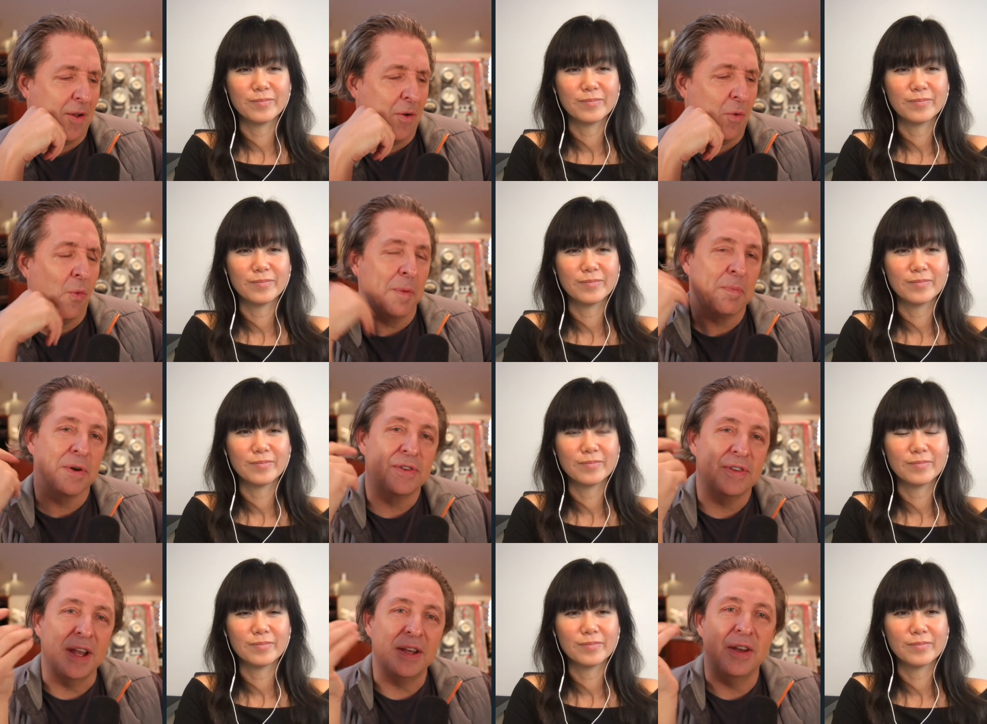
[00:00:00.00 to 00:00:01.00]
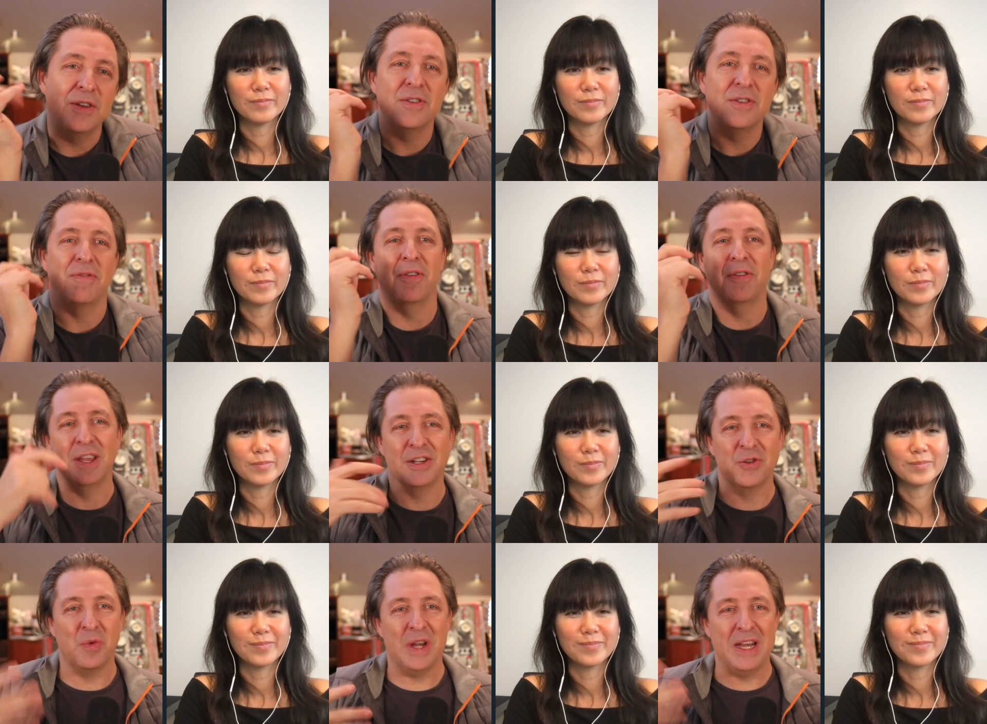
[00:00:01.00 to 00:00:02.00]
Speaker 1: What percentage of the
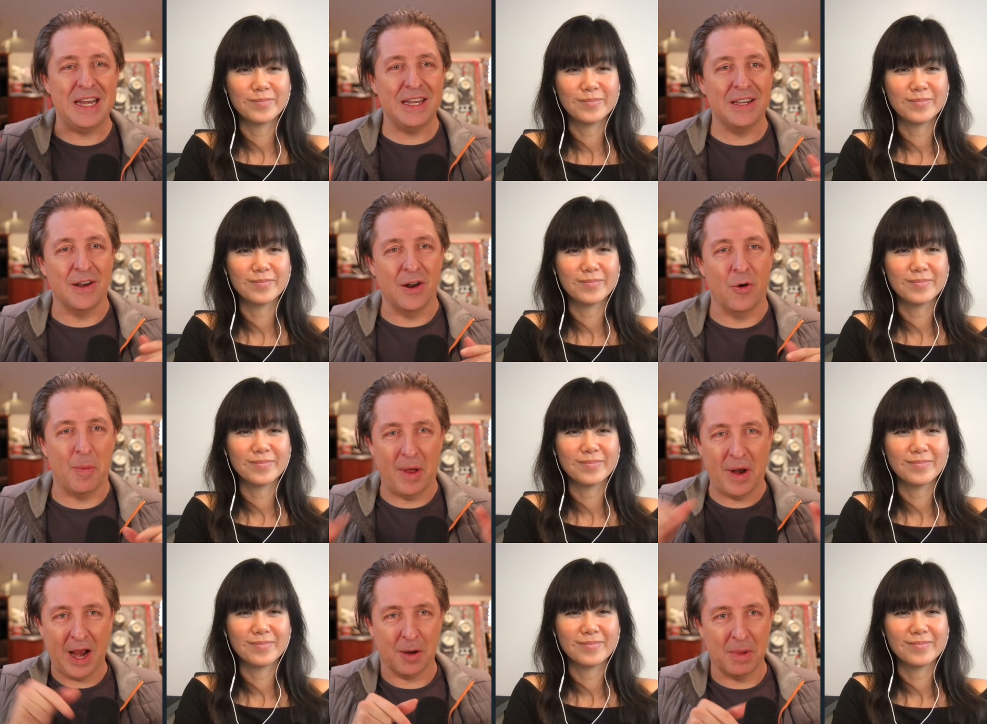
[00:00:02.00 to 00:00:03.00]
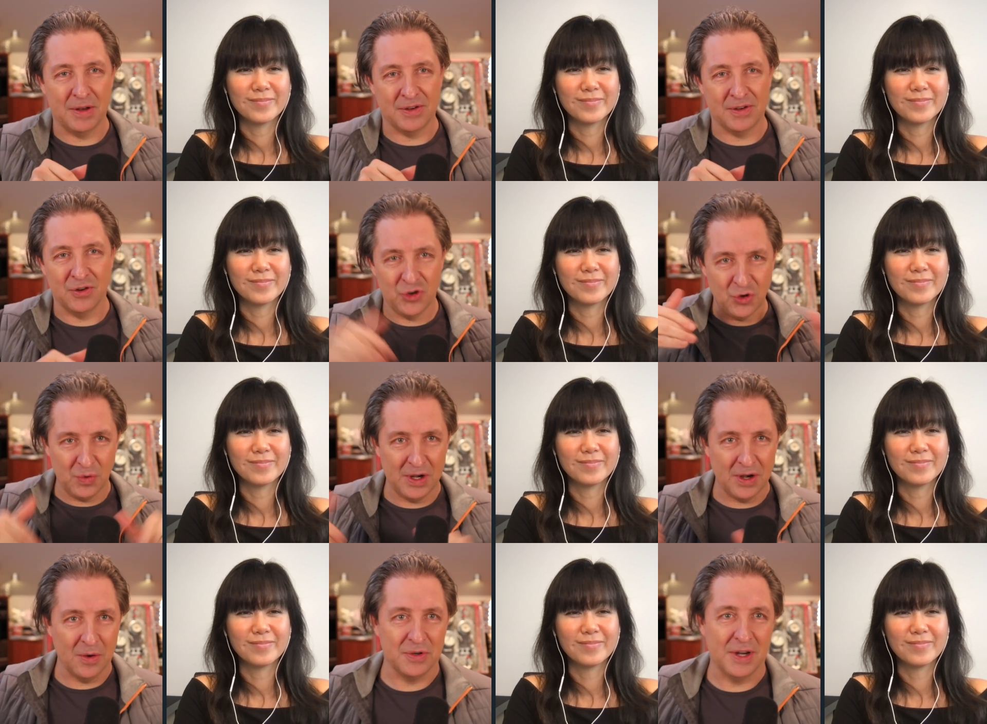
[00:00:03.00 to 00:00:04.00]
things we need to know about Akkermansia do we
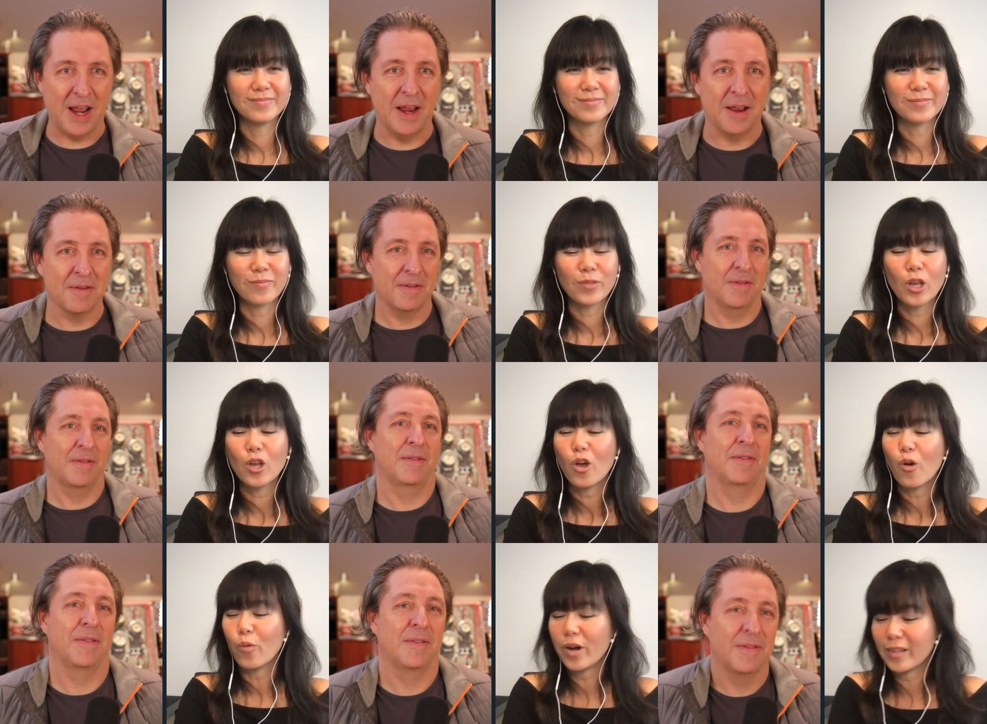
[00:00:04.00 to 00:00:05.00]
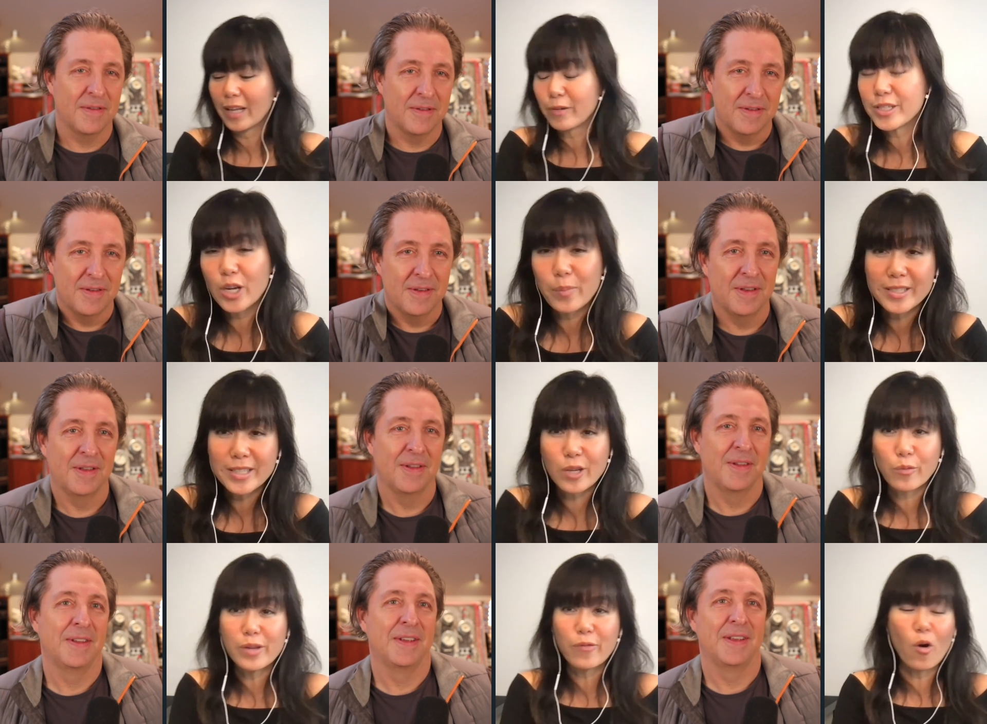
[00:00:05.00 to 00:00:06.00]
know today?
Speaker 2: Well, I would start by
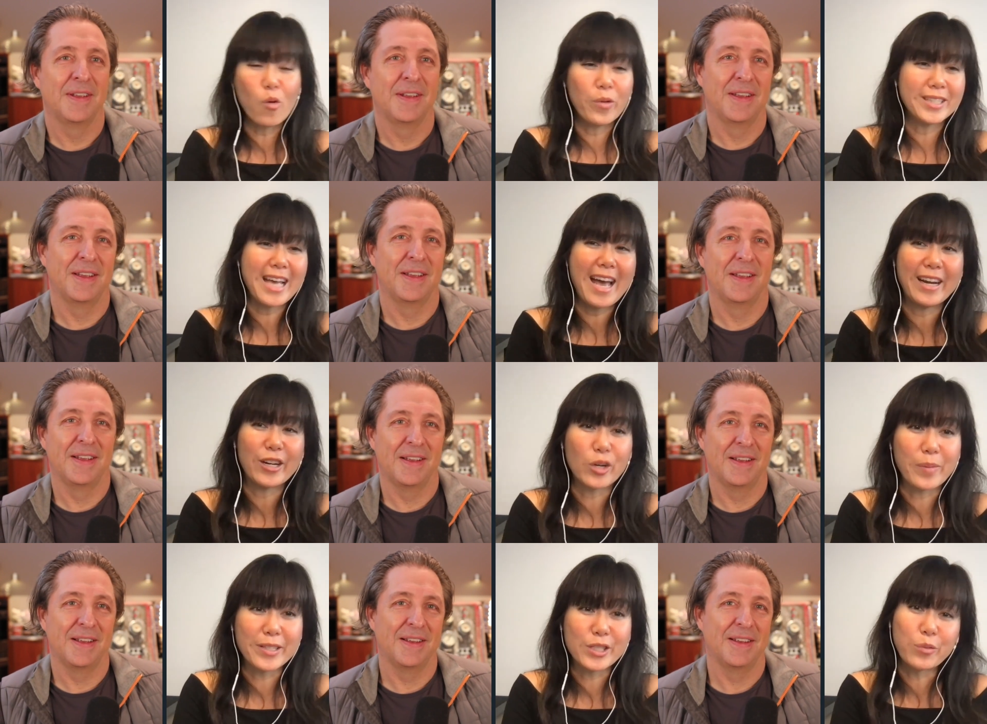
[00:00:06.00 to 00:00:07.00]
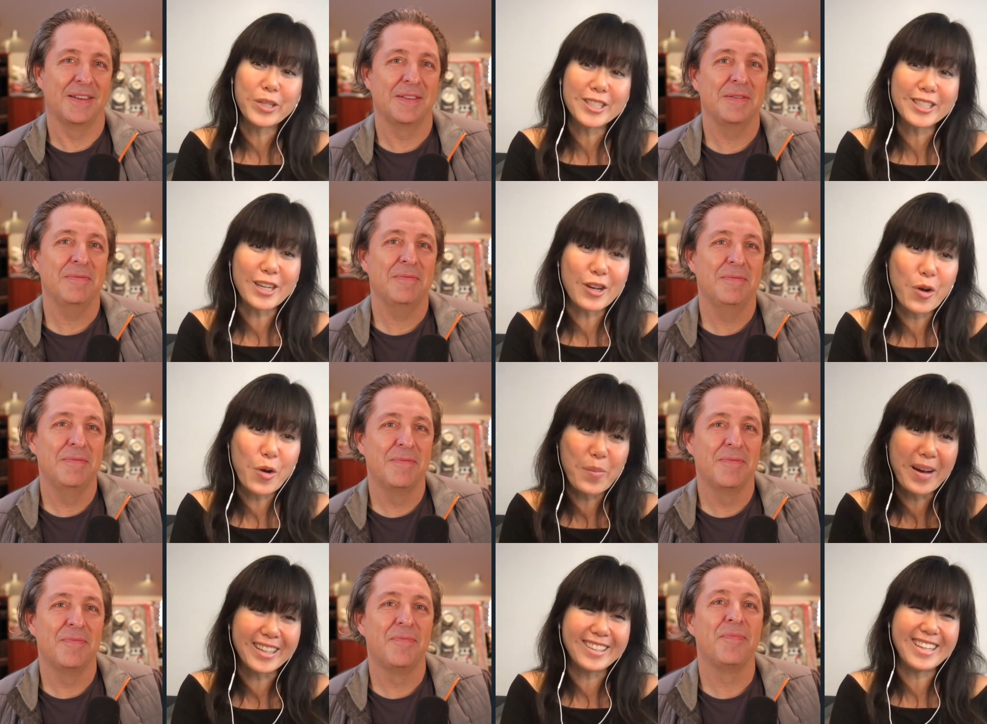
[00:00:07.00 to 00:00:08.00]
saying we've always had Akkermansia. We just didn't know
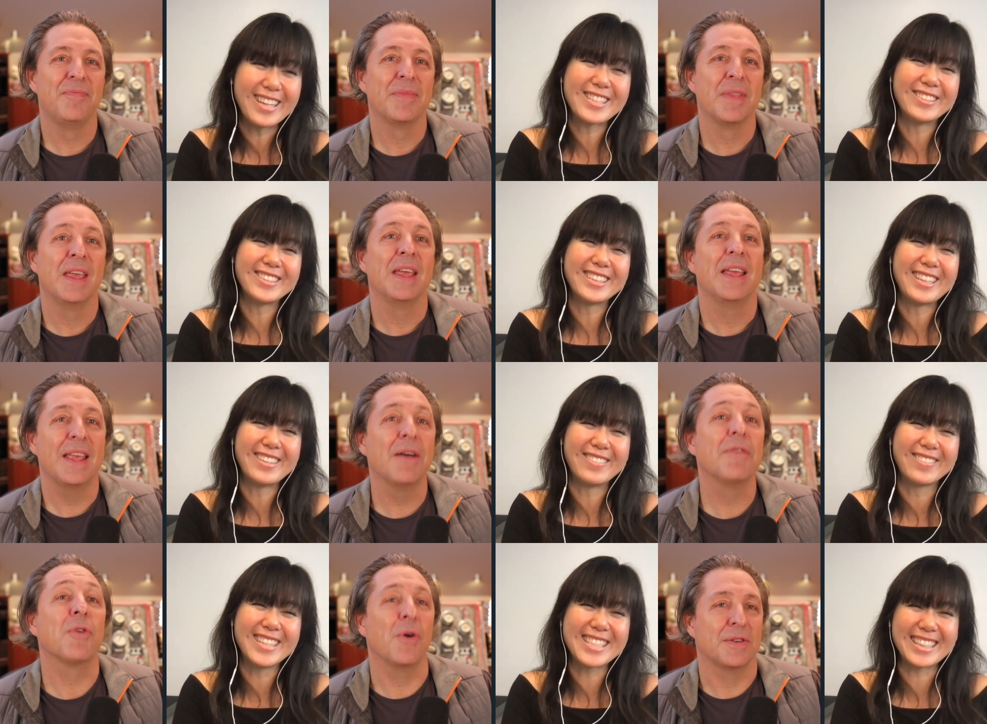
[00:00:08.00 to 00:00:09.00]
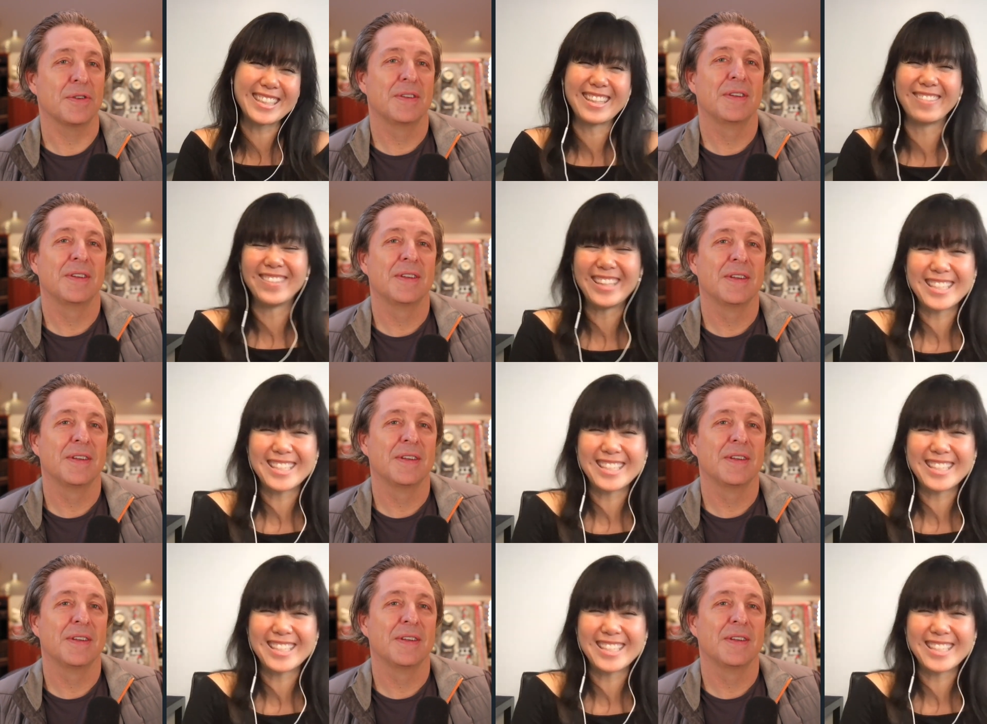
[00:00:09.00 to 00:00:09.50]
about it. It's only of recently course. that we